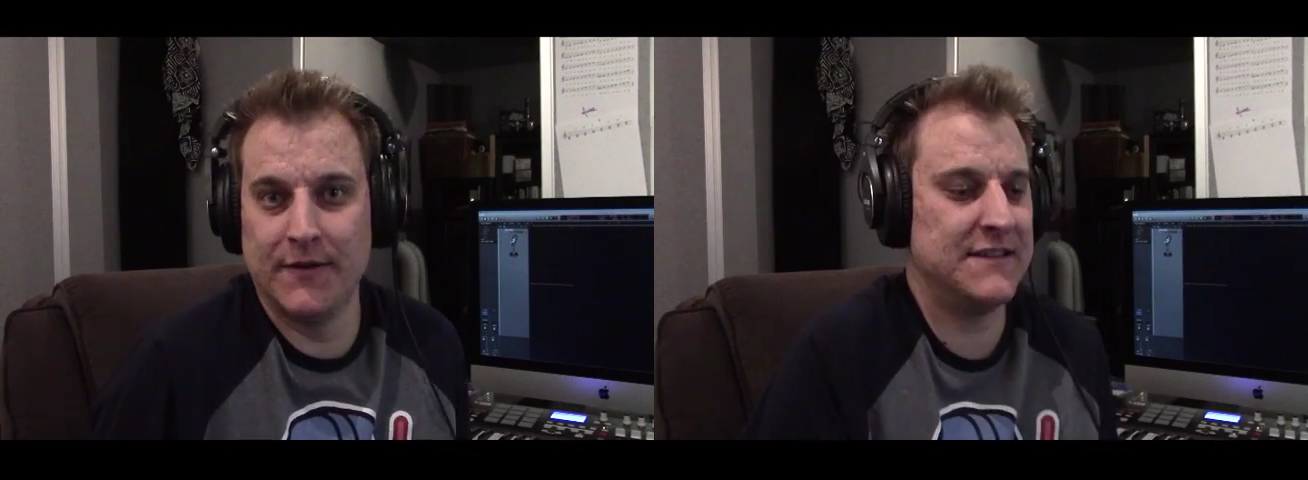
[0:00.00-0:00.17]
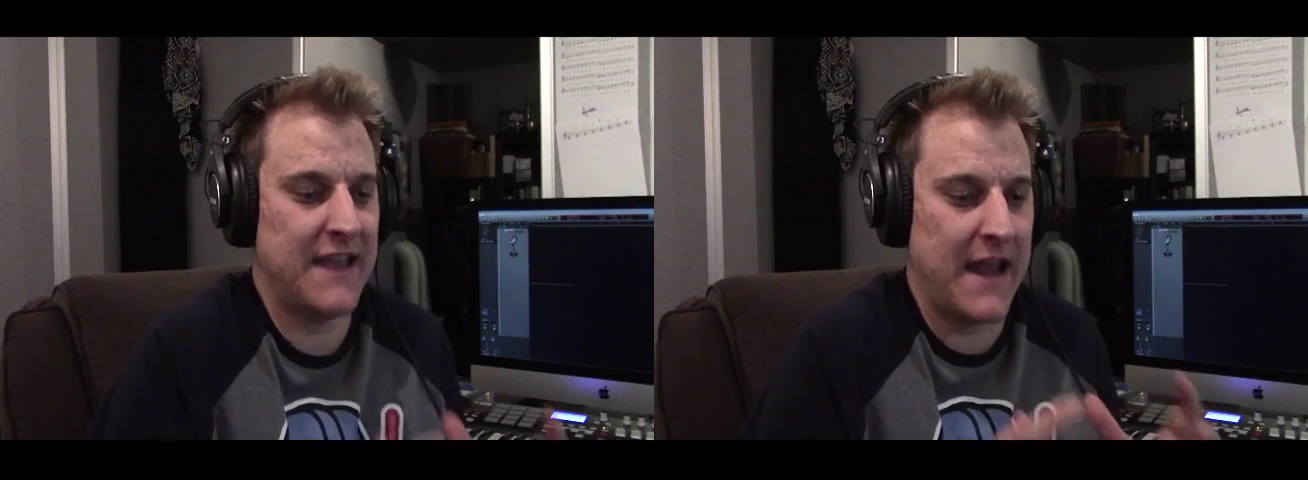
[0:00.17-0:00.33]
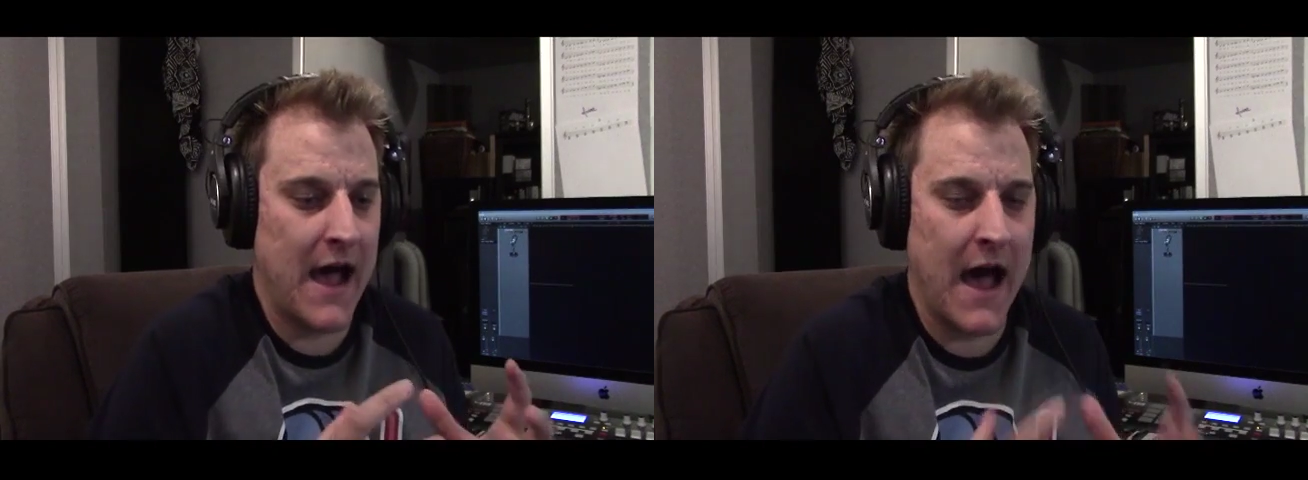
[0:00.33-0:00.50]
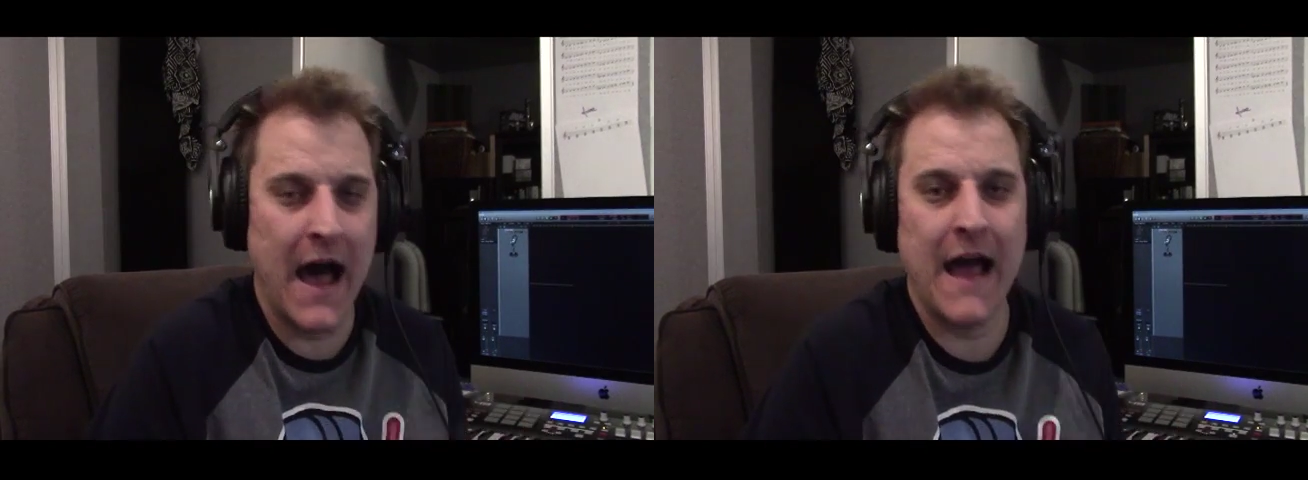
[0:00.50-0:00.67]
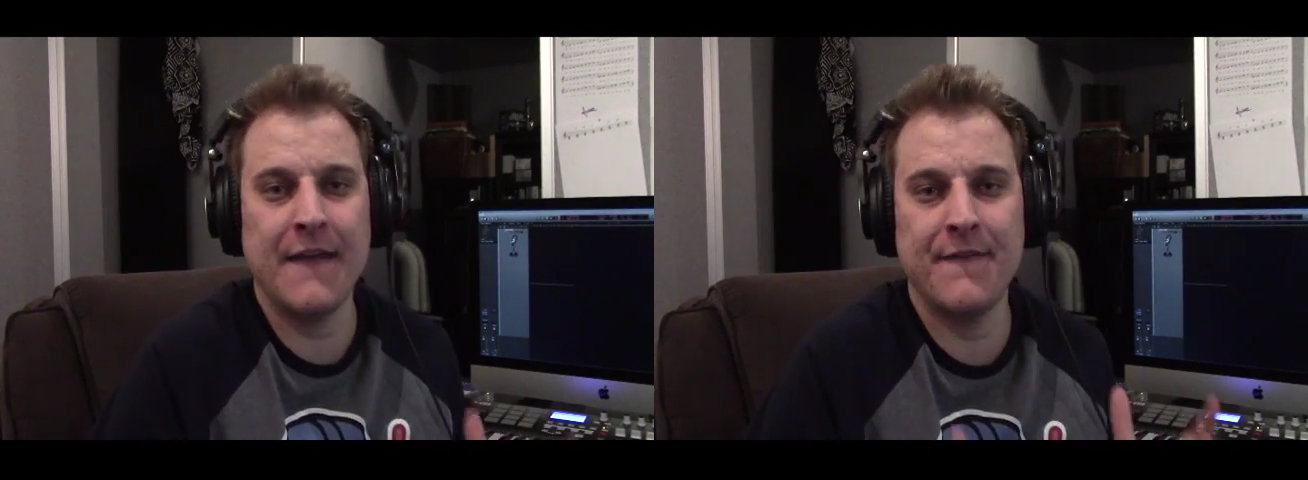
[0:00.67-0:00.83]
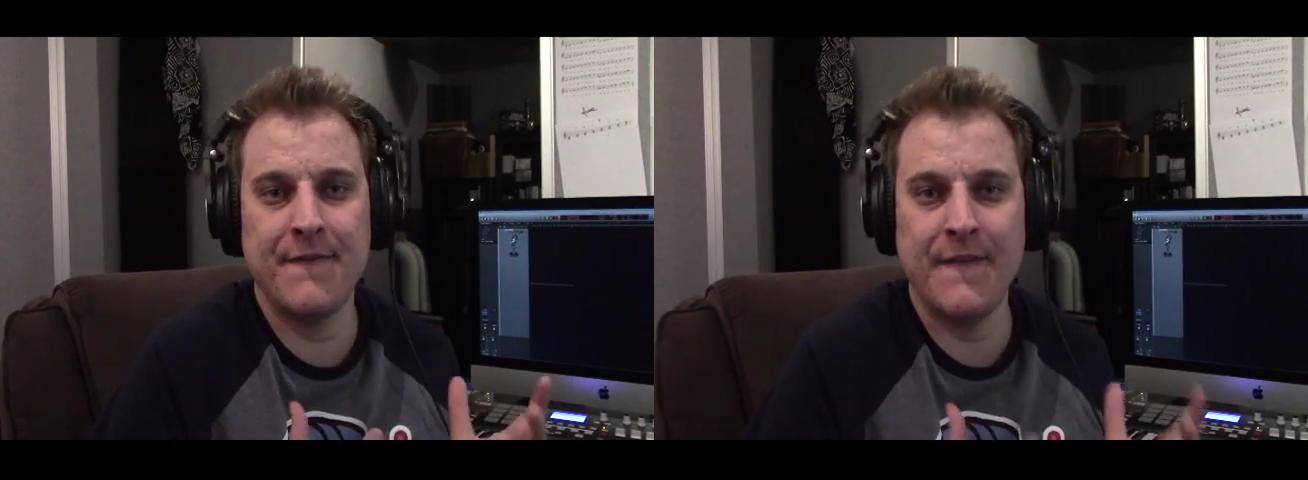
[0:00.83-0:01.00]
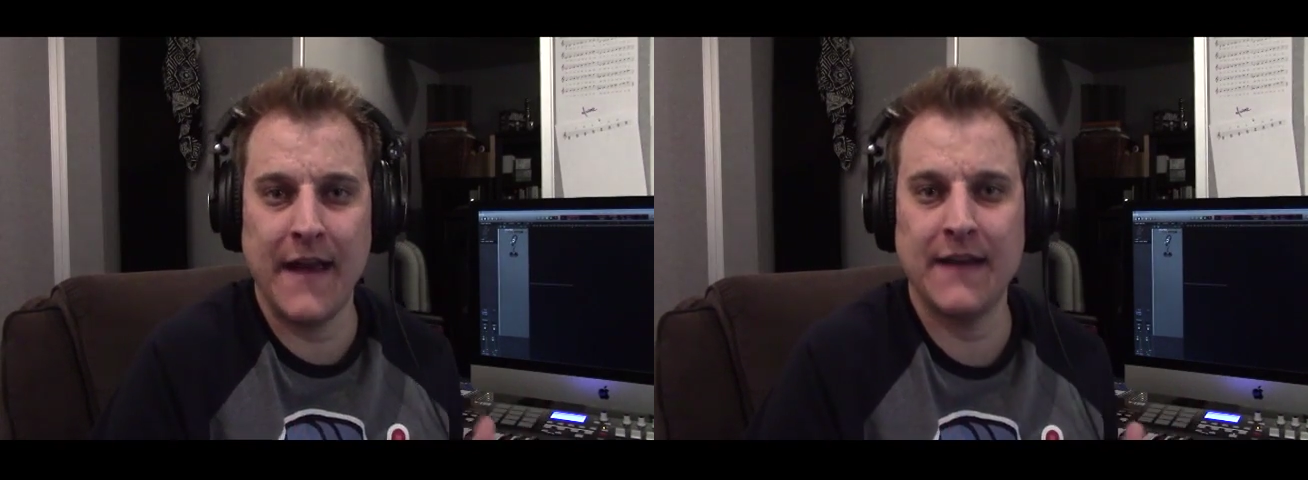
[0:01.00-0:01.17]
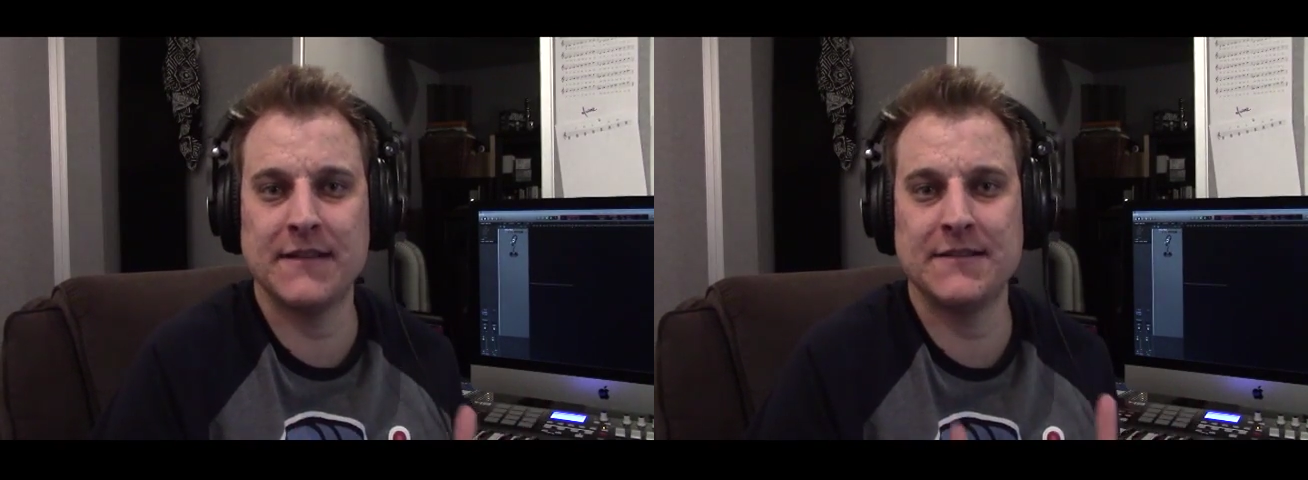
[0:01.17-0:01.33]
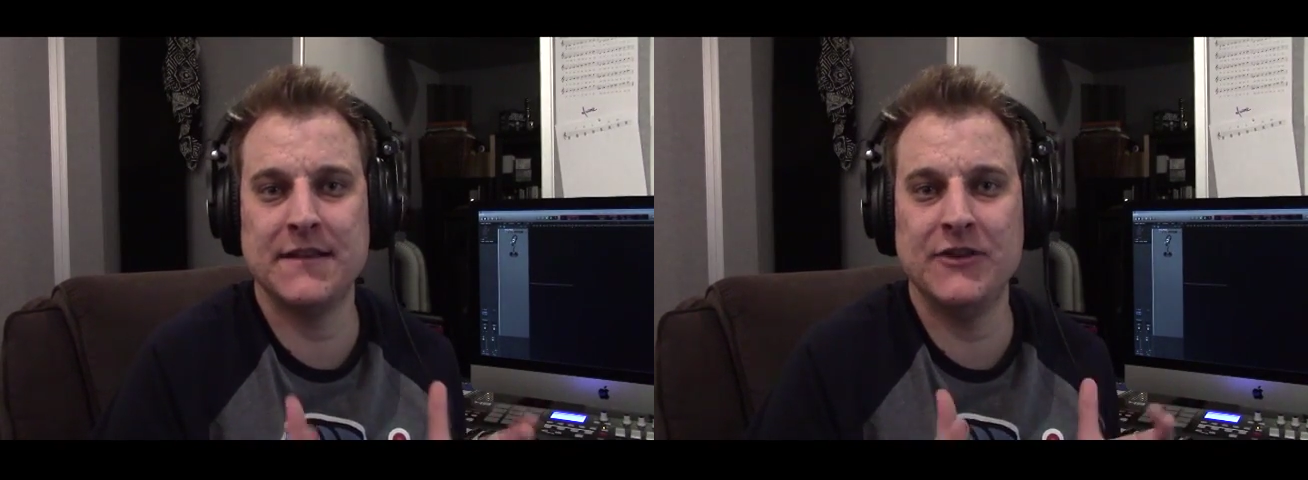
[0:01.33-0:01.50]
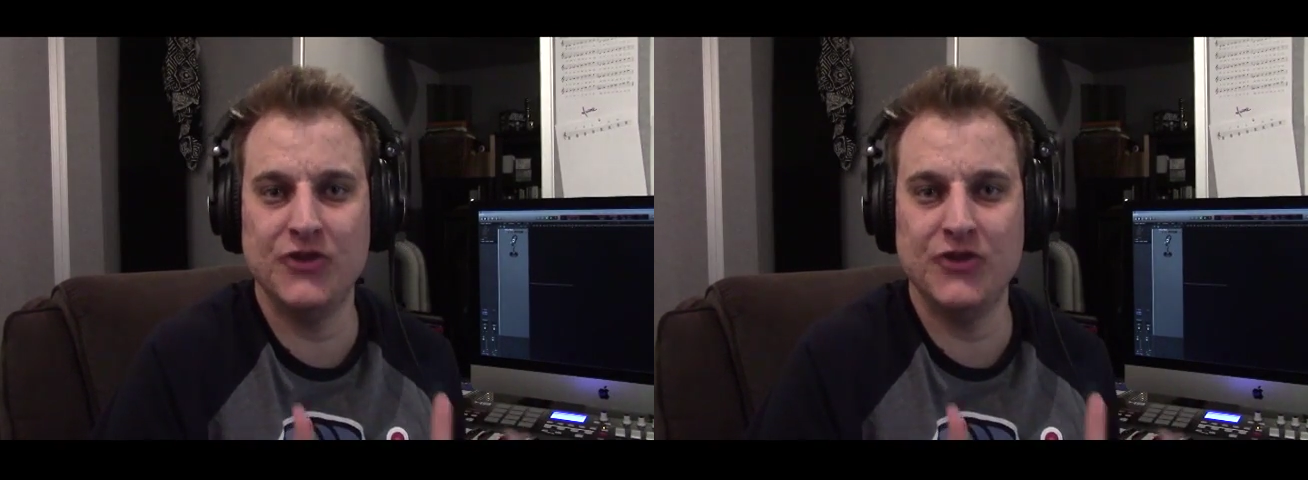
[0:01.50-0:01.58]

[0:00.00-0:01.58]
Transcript: is a high fantasy